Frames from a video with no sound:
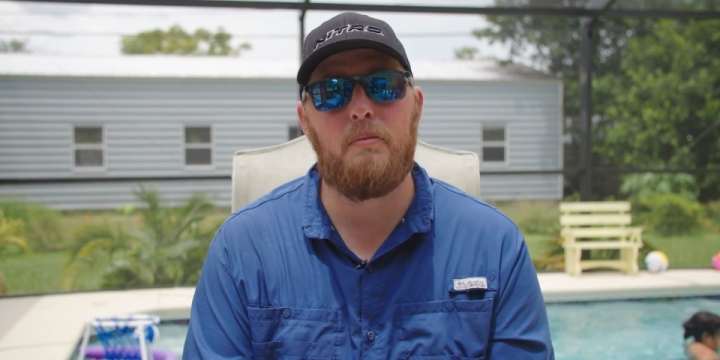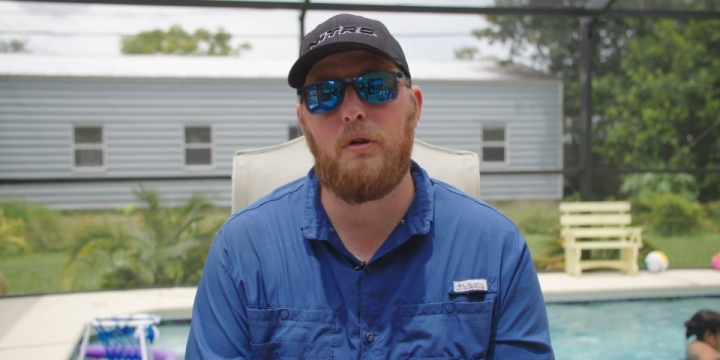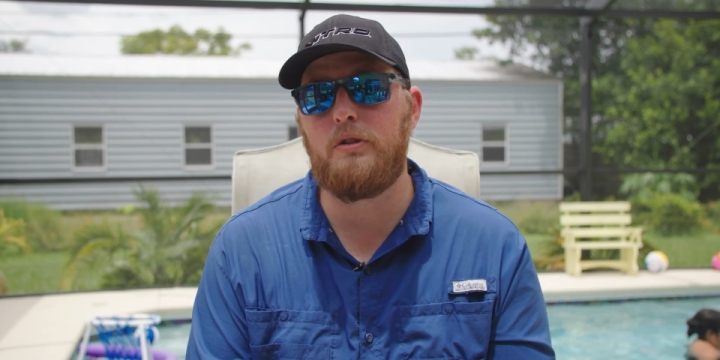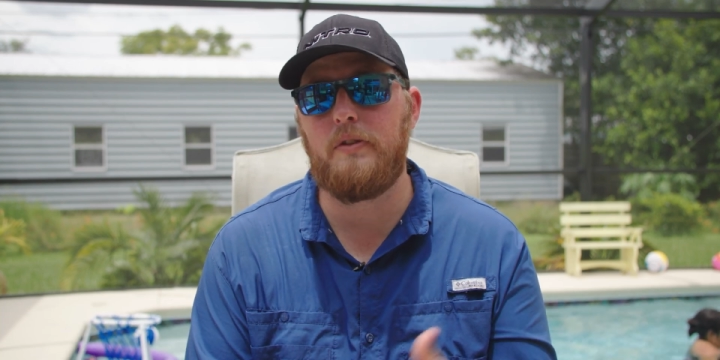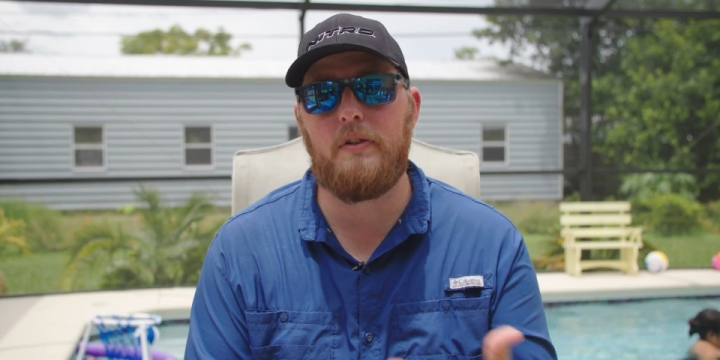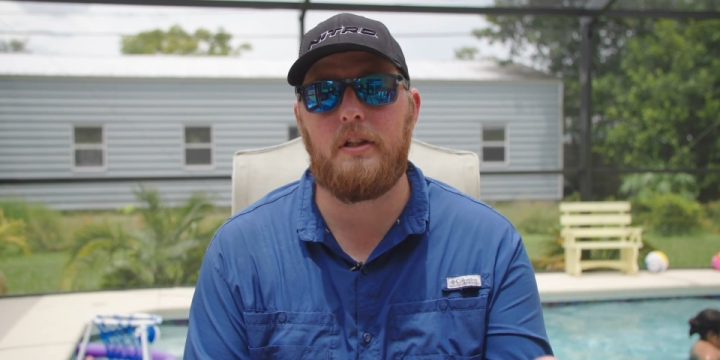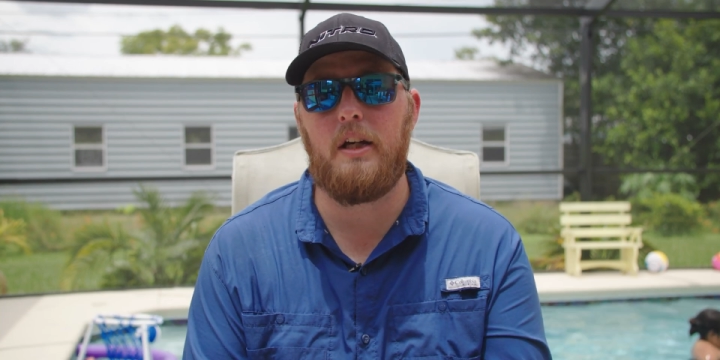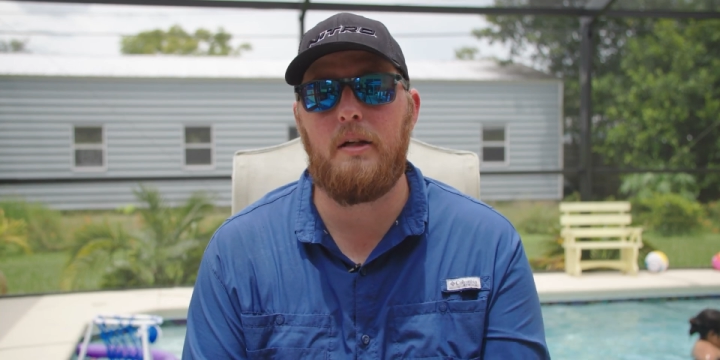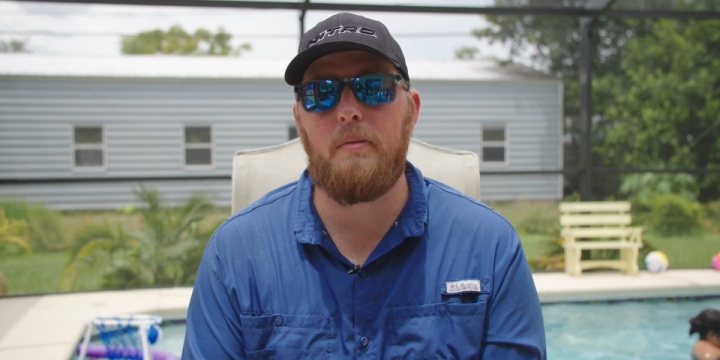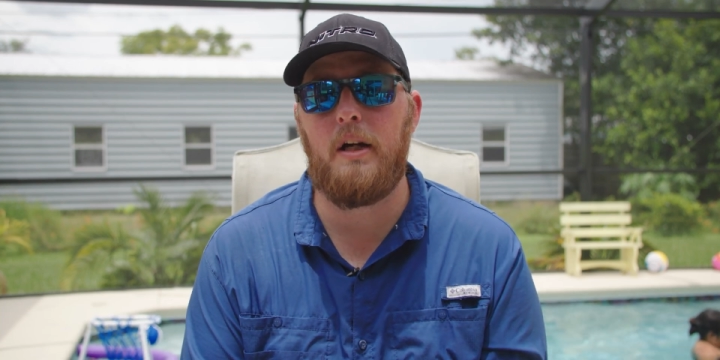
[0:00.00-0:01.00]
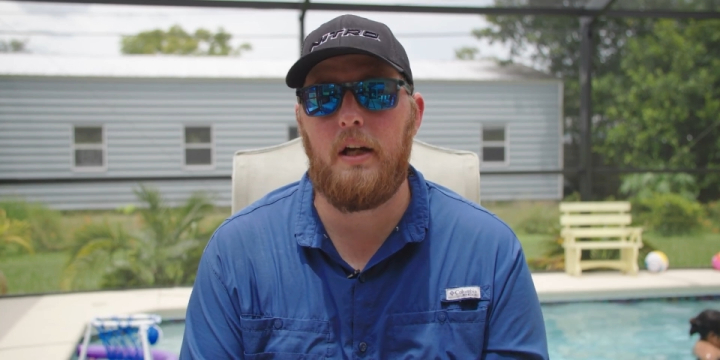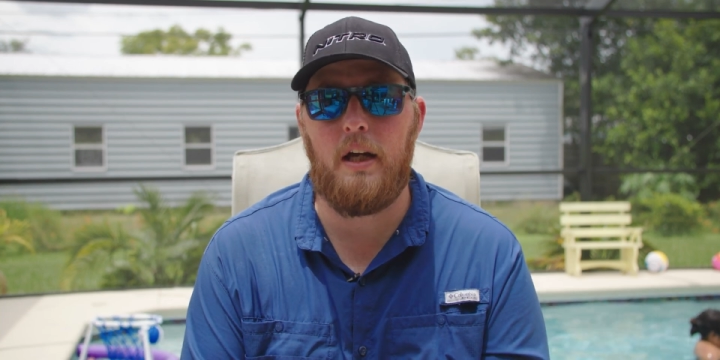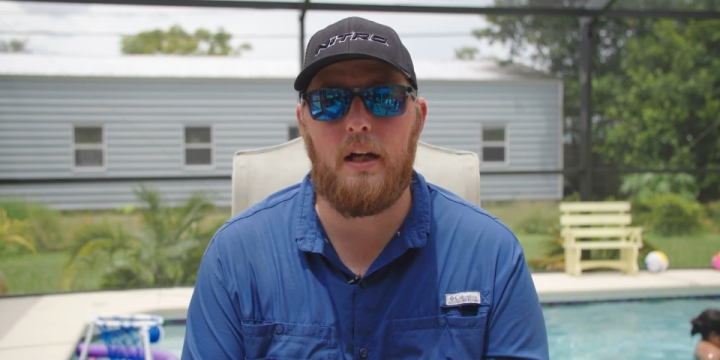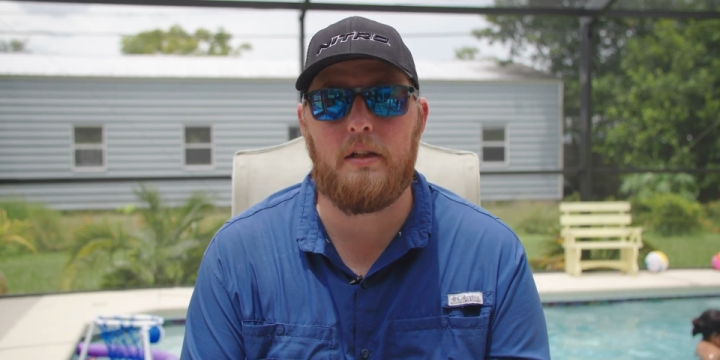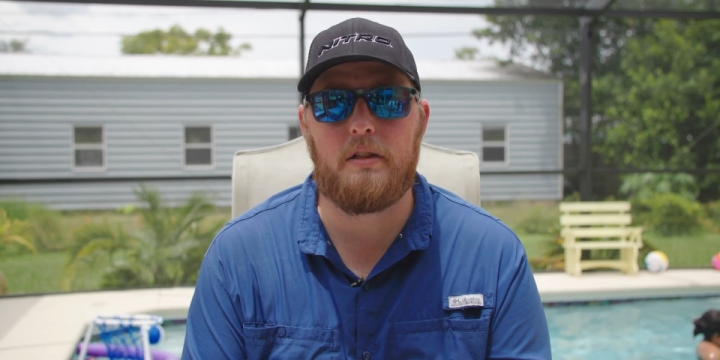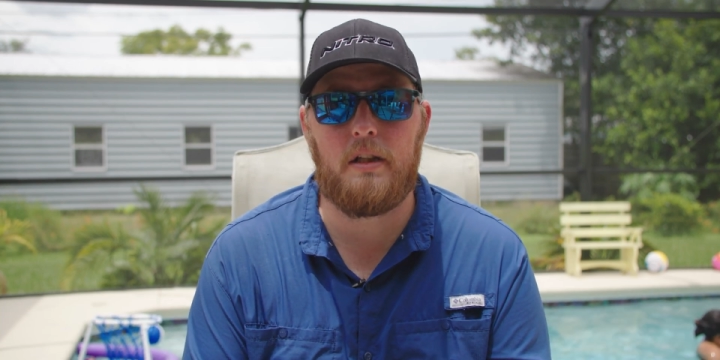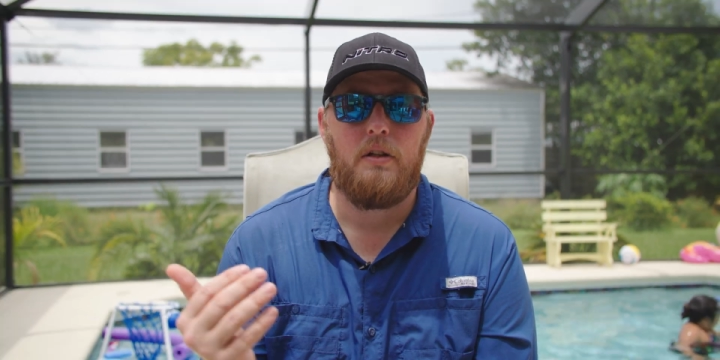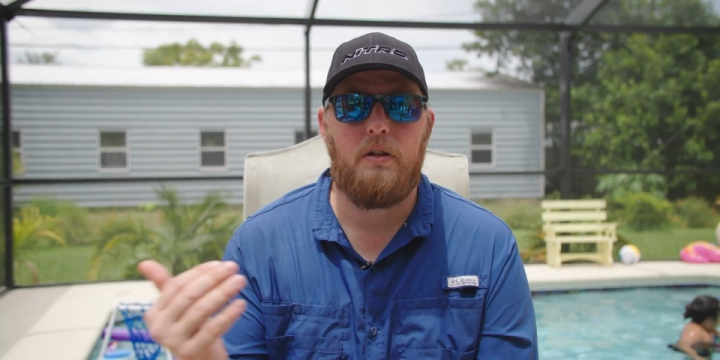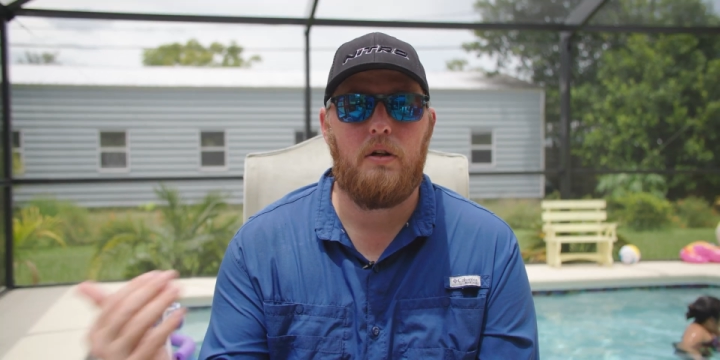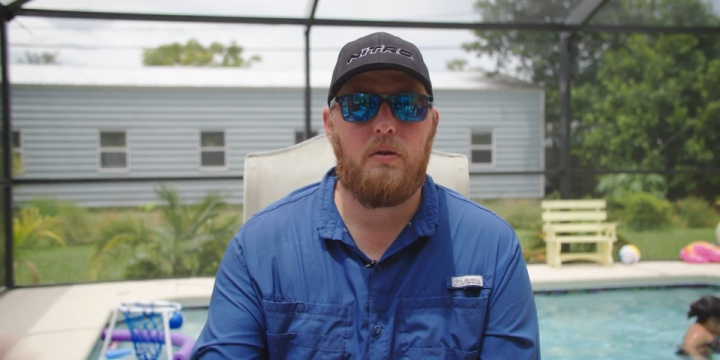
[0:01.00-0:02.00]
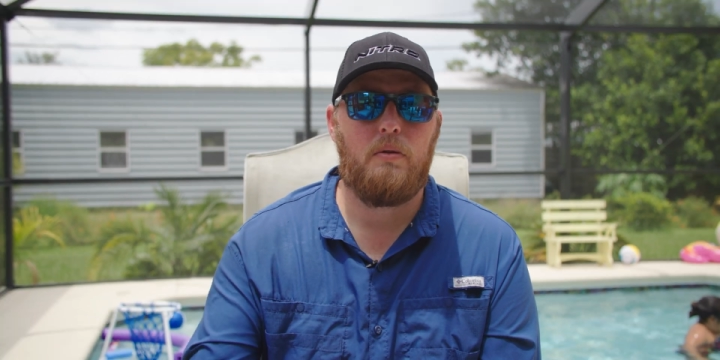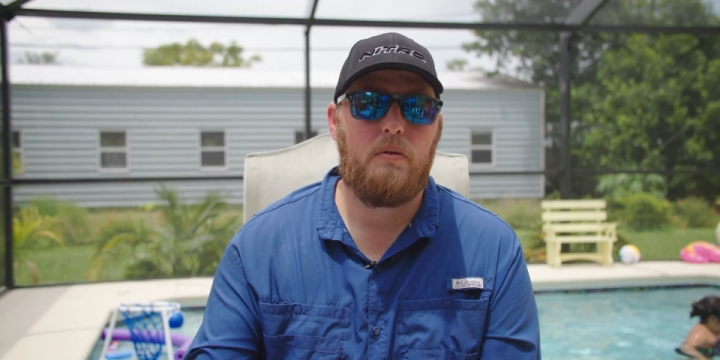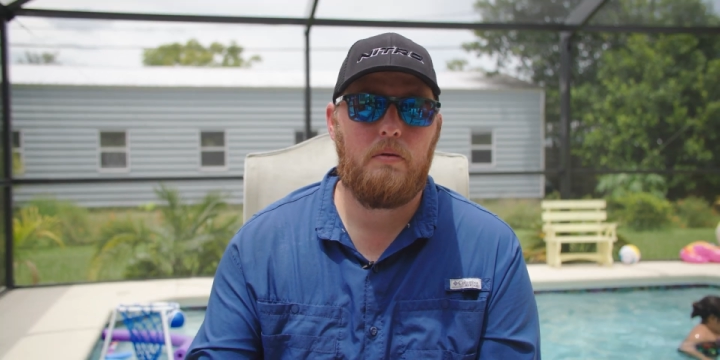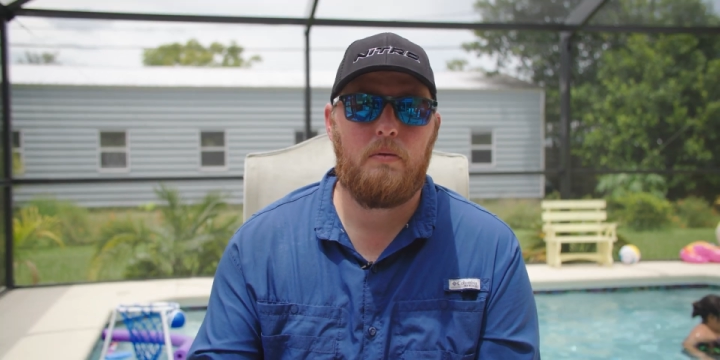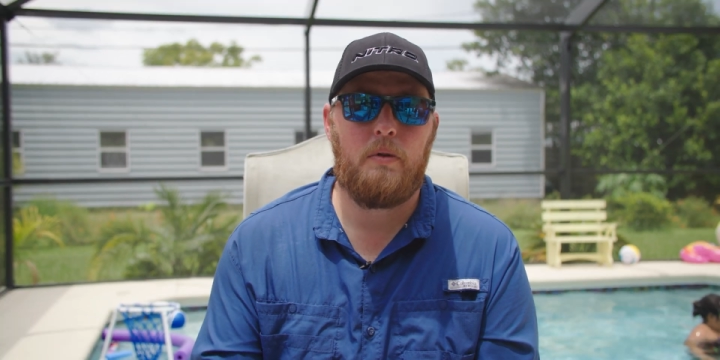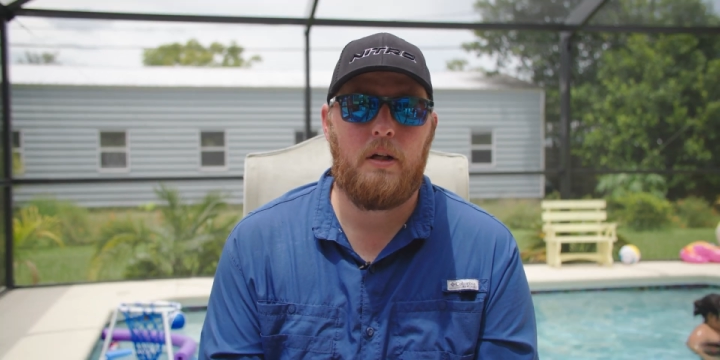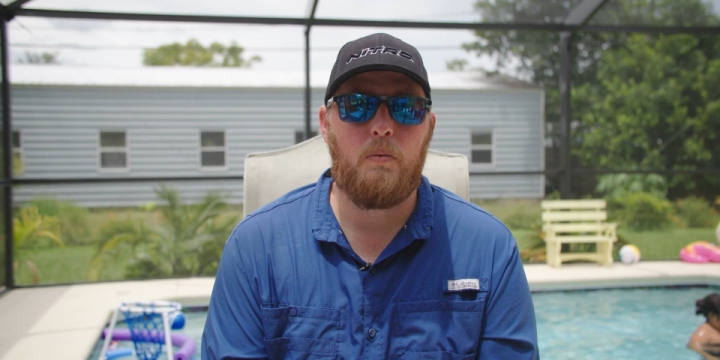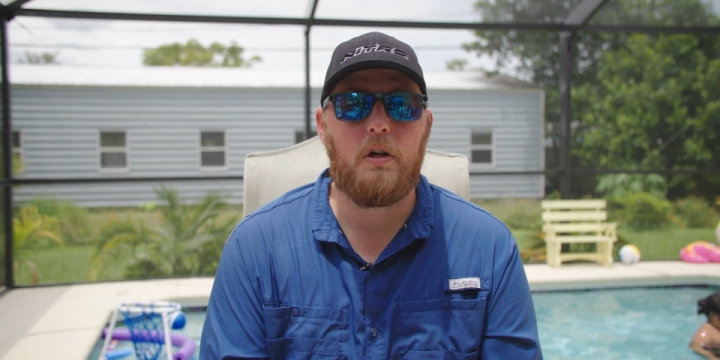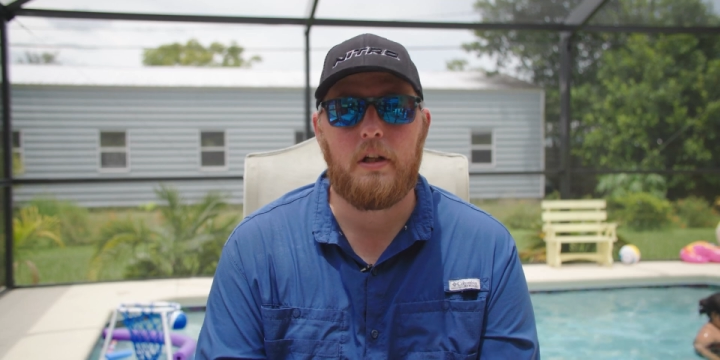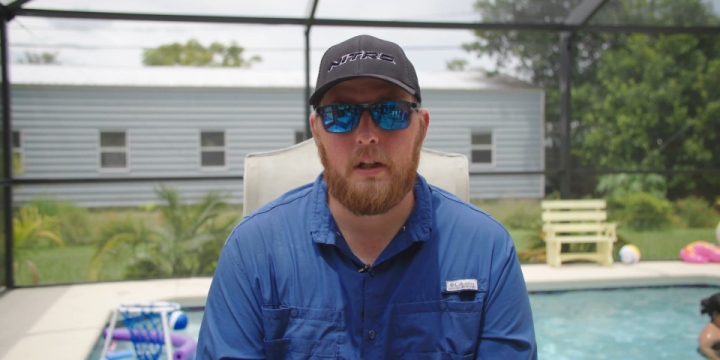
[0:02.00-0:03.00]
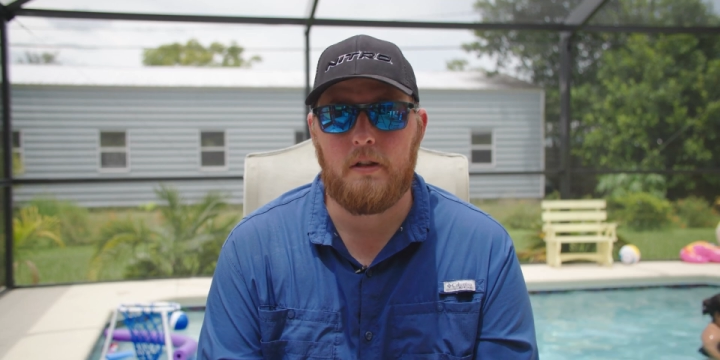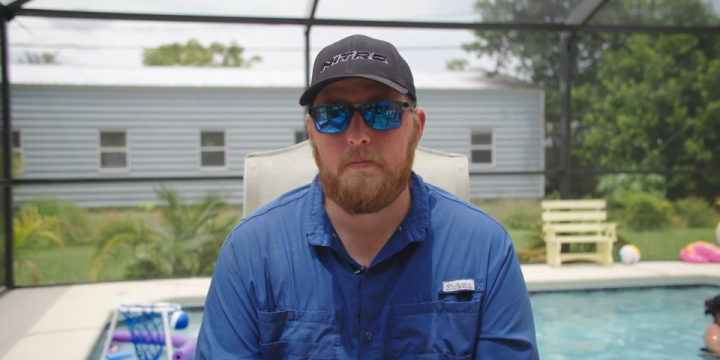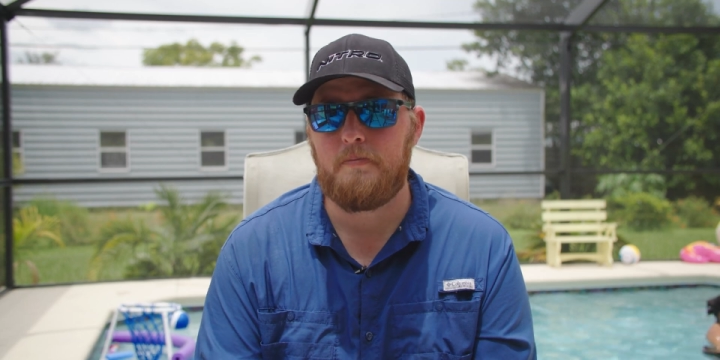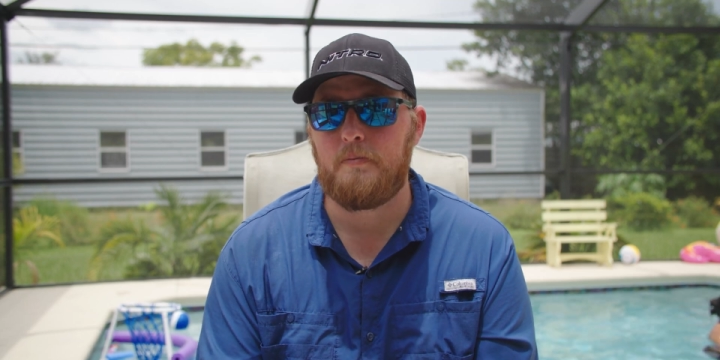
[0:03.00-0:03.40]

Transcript: most of the time I ask, you know, when I'm working,